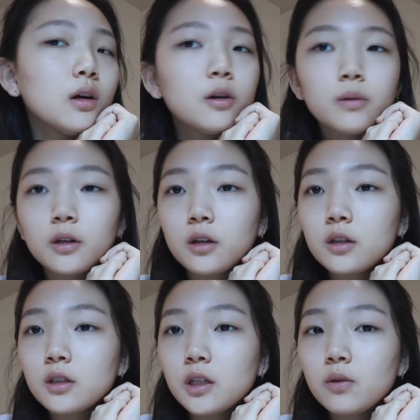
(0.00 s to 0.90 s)
Oh my
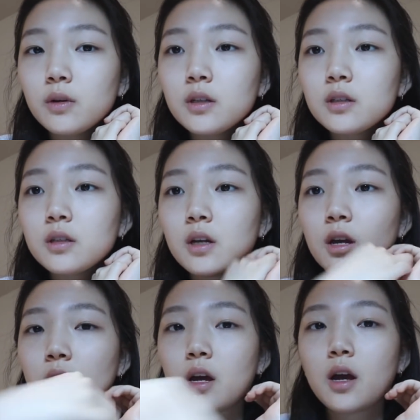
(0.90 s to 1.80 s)
gosh, anyways.
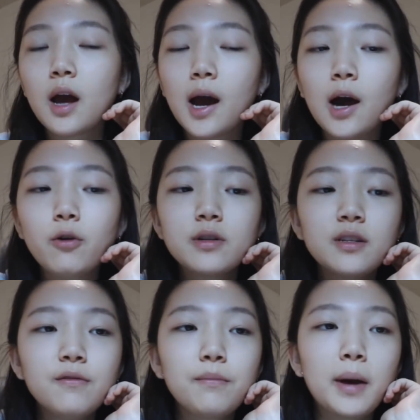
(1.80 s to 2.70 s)
Hours
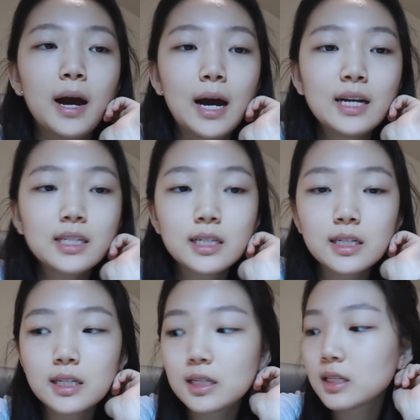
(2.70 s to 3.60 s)
have passed
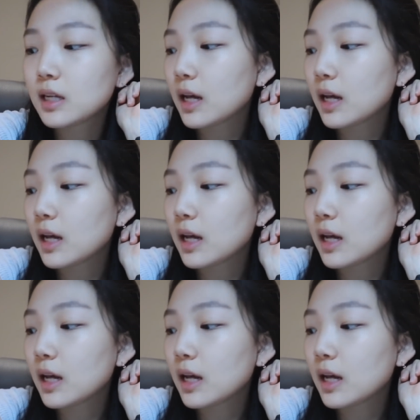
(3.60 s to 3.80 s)
since